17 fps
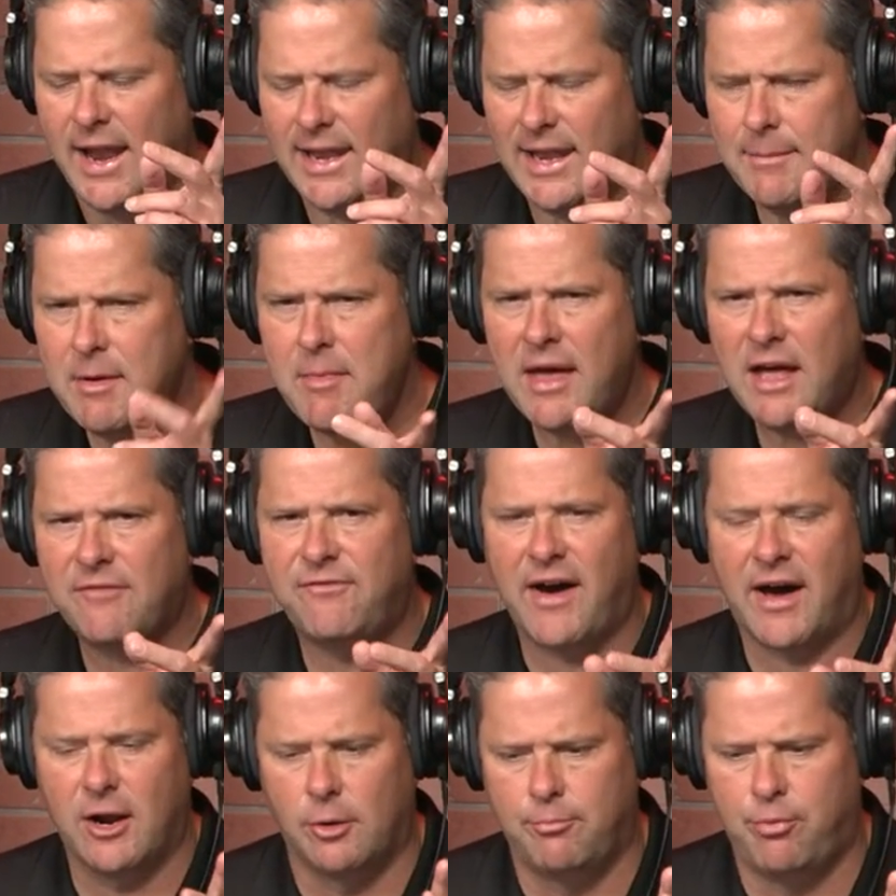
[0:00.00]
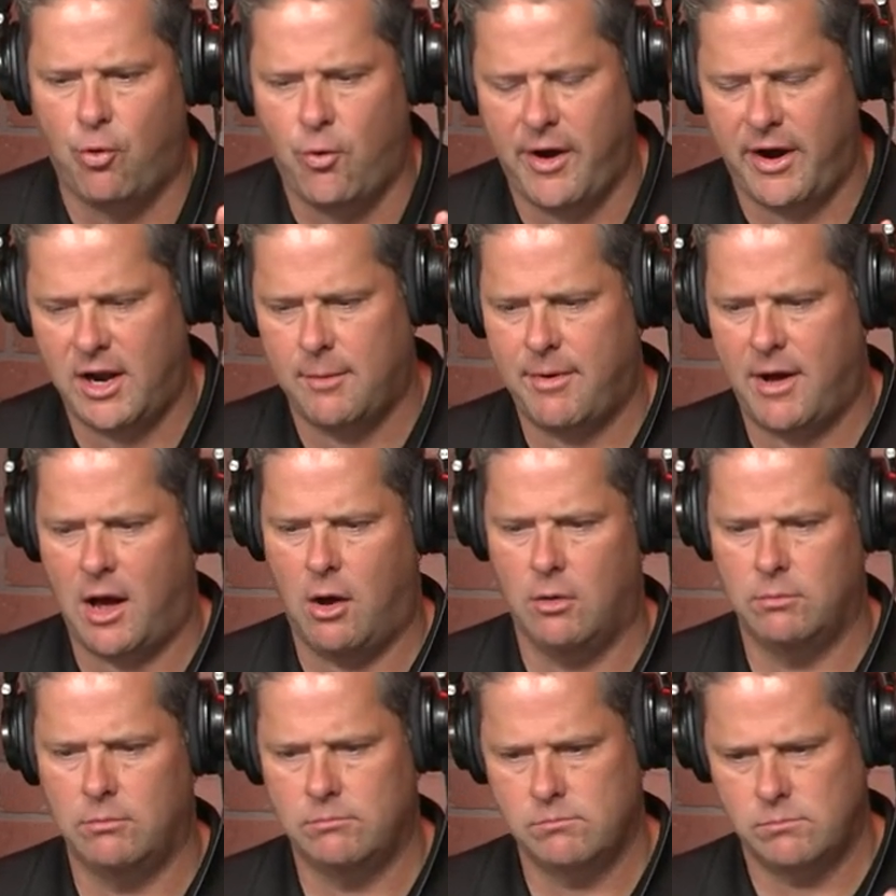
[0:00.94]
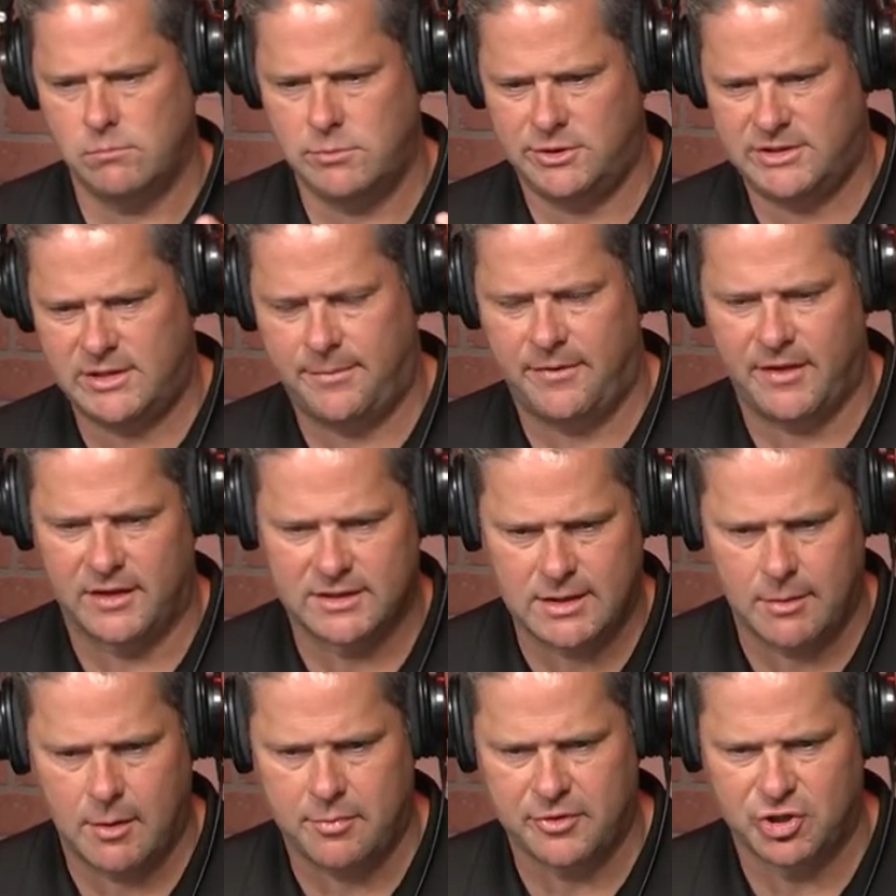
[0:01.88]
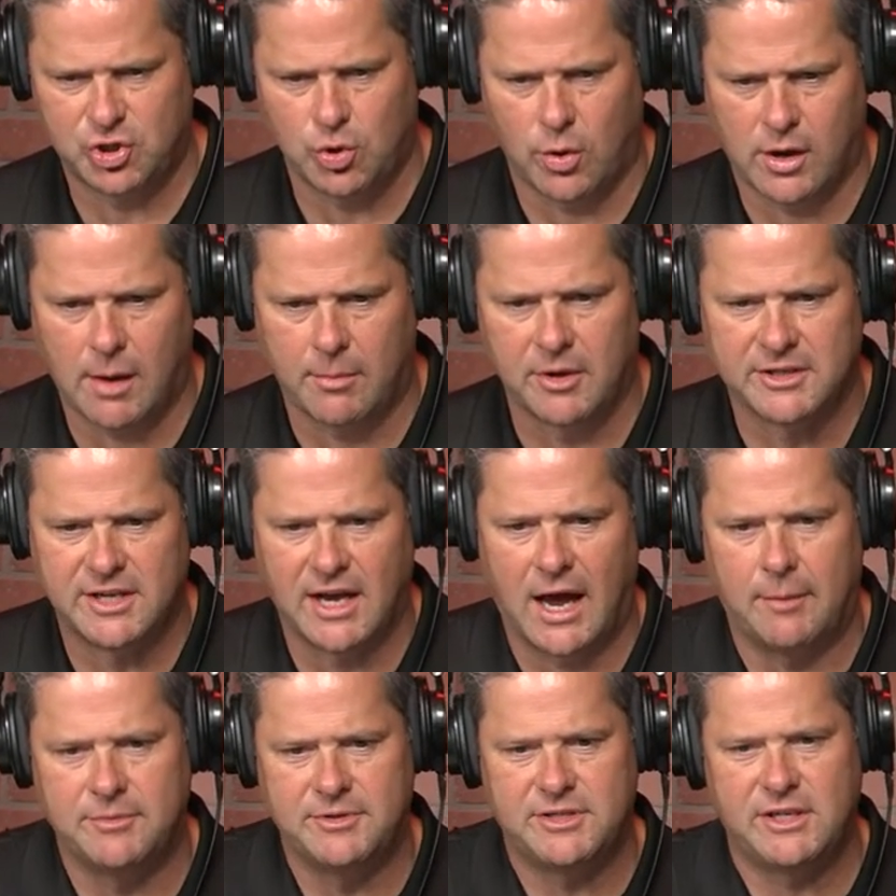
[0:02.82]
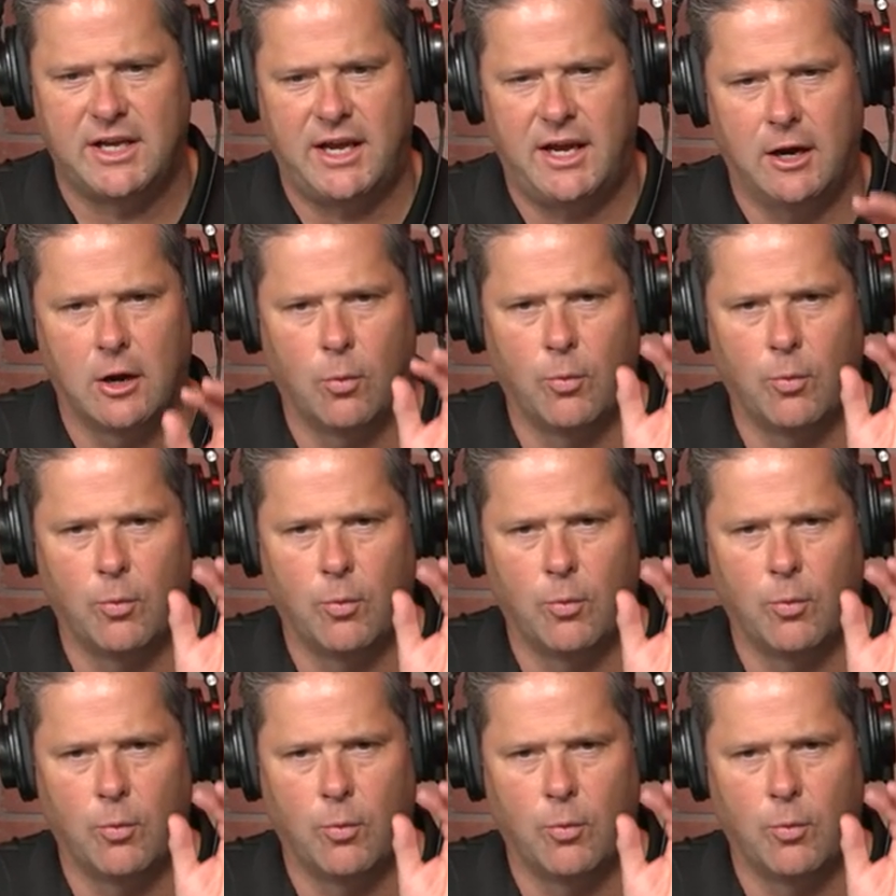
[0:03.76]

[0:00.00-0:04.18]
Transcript: Let me make a final point about something that's come up in the show a couple of times here,